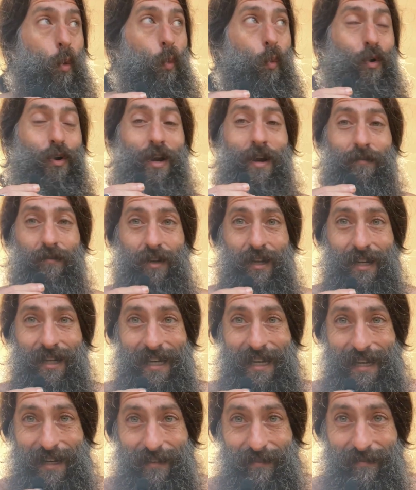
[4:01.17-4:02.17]
we're never going to
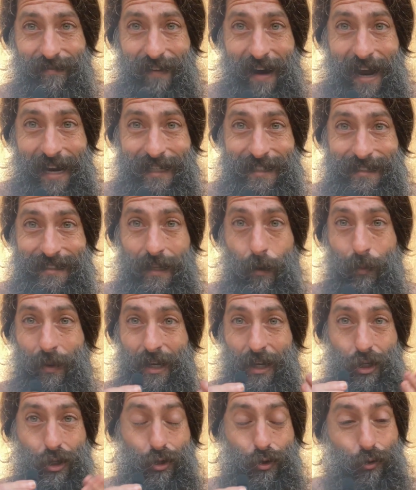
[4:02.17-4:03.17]
get advice that we
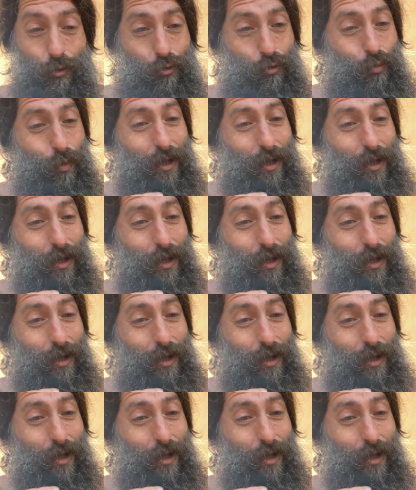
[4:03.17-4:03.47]
can use